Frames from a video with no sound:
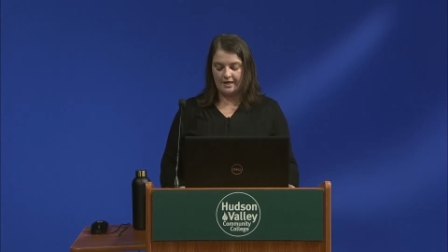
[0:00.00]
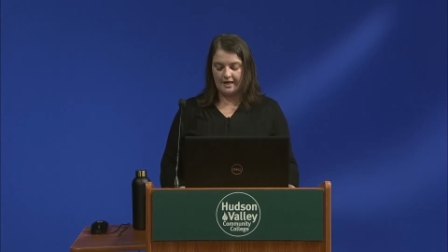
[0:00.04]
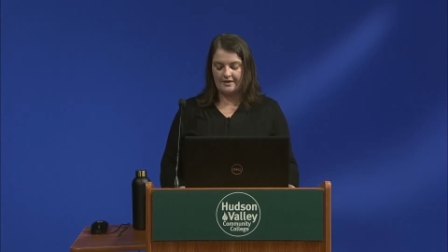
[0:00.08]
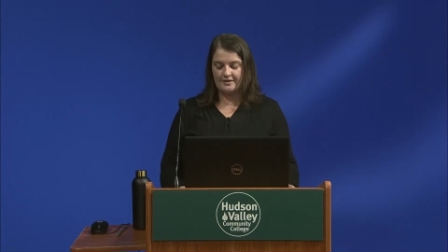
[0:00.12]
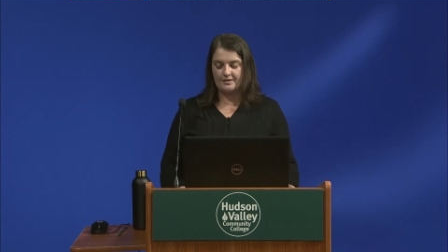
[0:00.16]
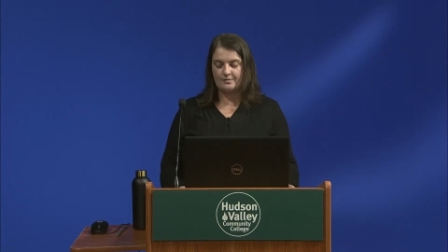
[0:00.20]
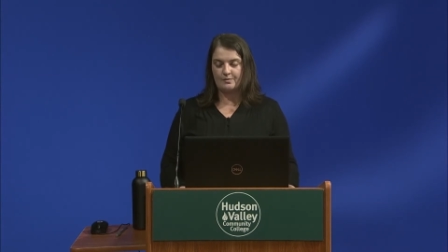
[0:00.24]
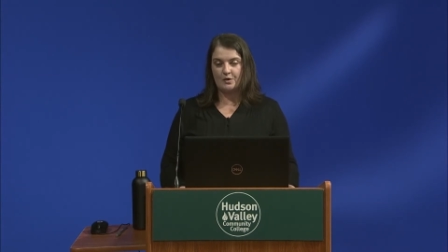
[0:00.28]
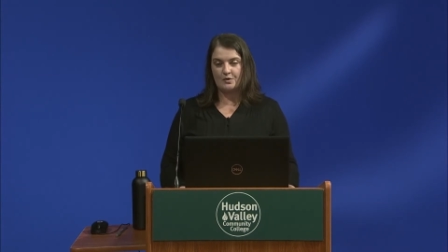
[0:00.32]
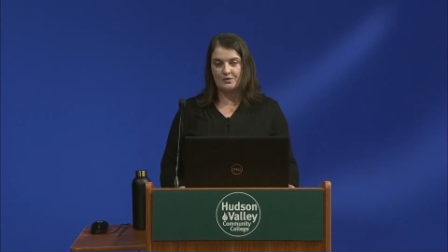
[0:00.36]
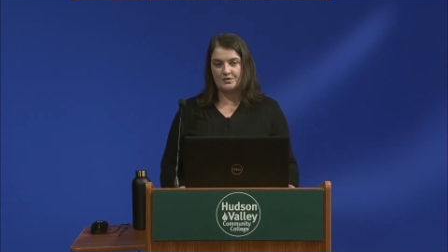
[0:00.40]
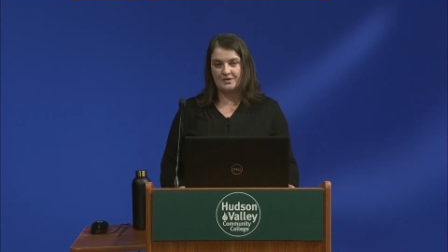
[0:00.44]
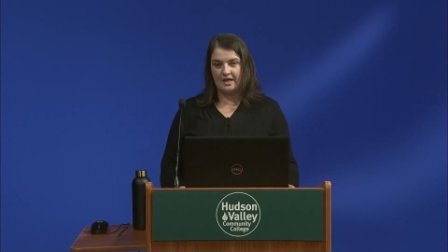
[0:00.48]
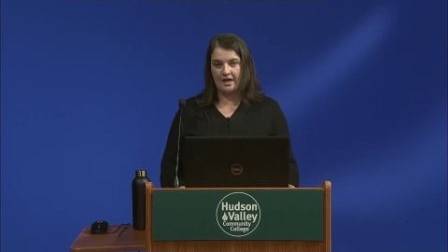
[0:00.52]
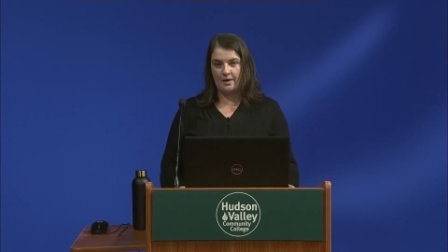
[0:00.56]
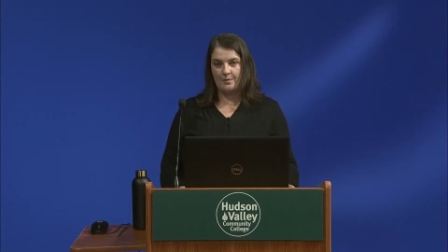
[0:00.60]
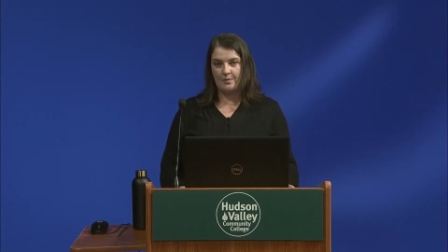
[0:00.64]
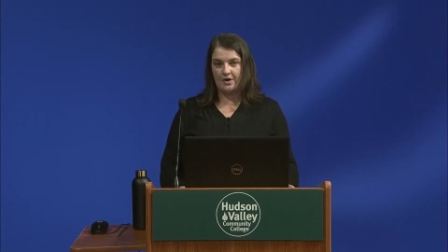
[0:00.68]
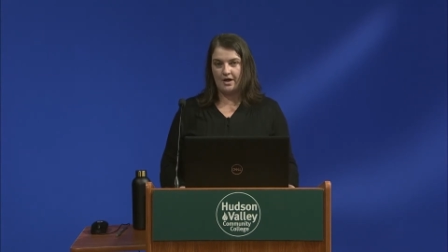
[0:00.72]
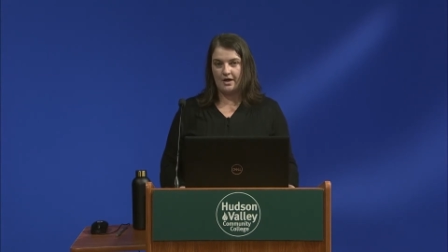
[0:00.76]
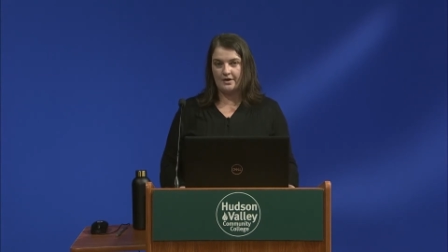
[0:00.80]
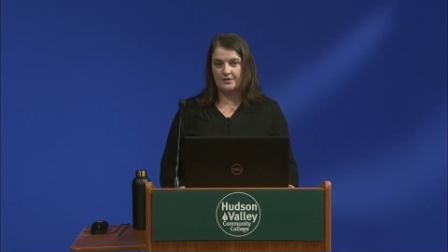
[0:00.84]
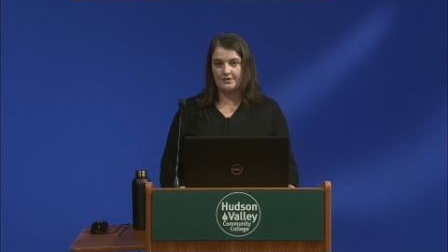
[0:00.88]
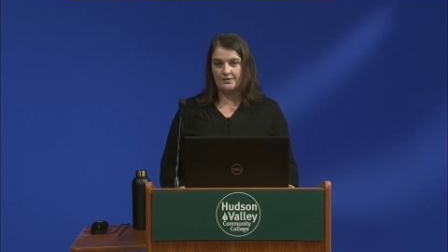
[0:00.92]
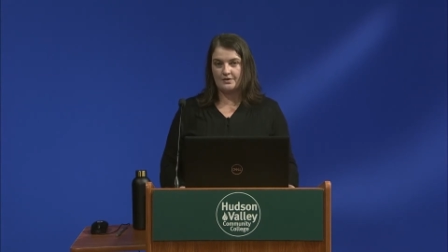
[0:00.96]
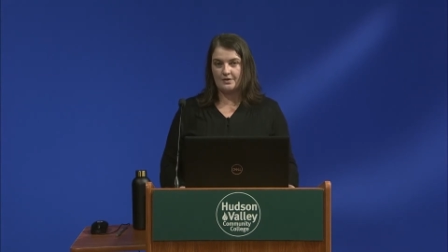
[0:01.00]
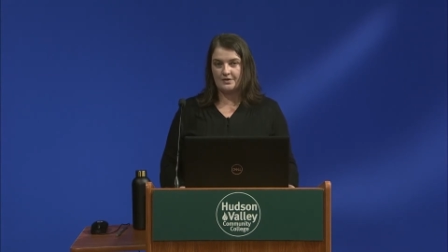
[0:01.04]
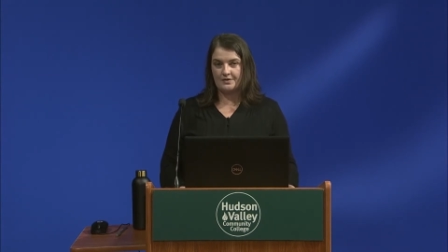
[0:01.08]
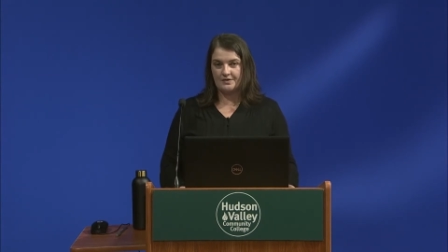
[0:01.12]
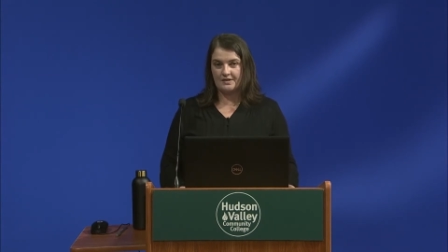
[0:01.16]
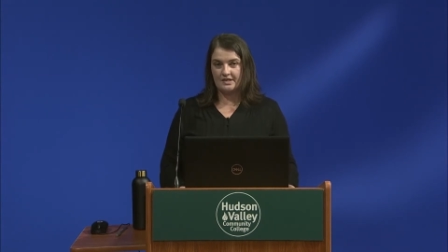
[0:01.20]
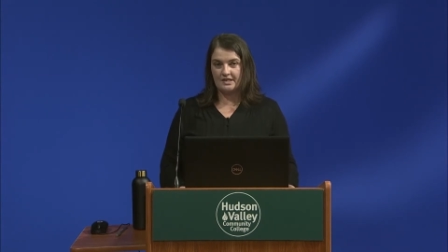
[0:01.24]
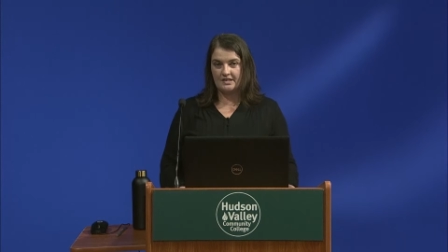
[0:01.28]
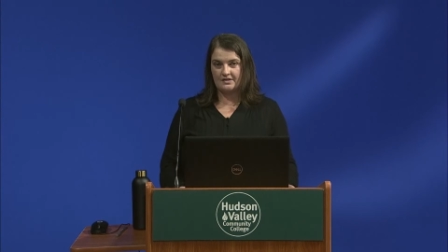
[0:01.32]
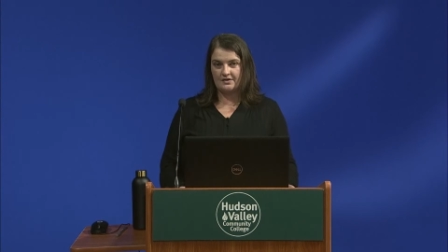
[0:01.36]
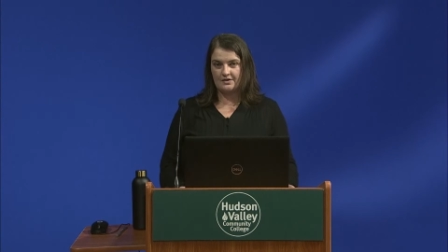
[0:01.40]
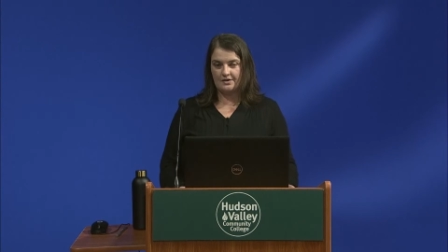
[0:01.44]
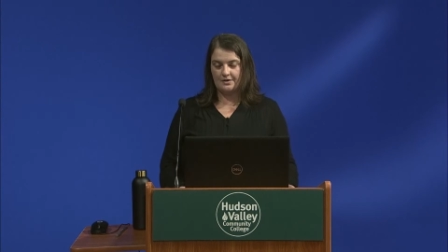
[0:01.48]
as most campgrounds are
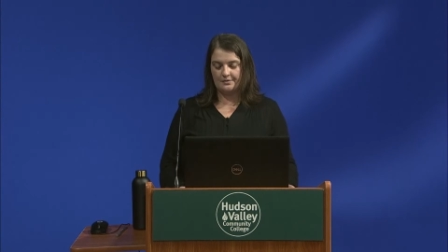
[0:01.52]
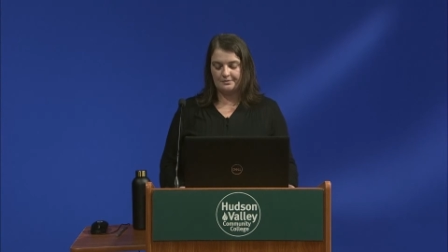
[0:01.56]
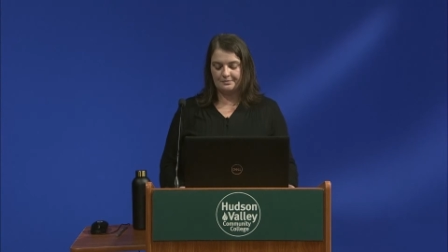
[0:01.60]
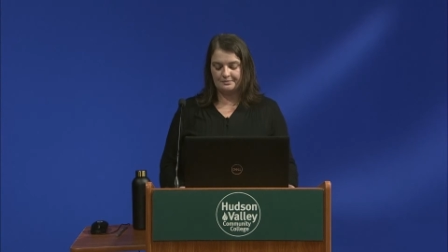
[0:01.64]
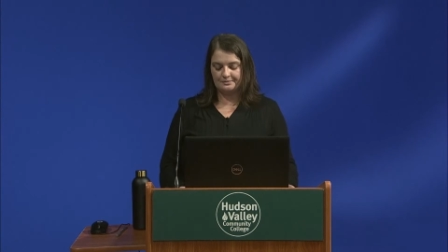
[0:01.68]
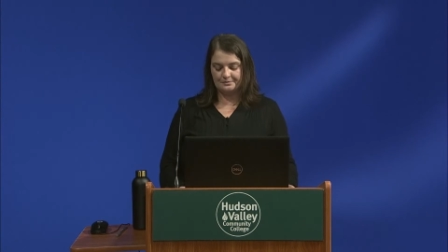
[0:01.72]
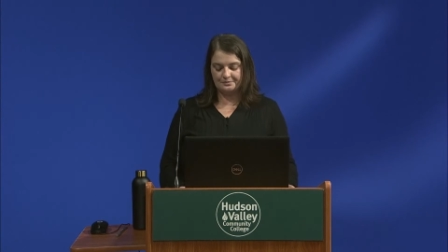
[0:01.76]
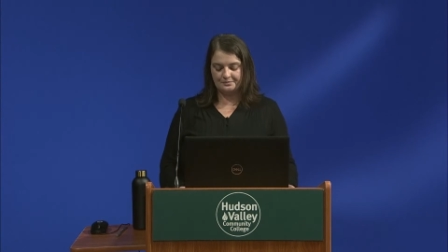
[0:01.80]
seasonal.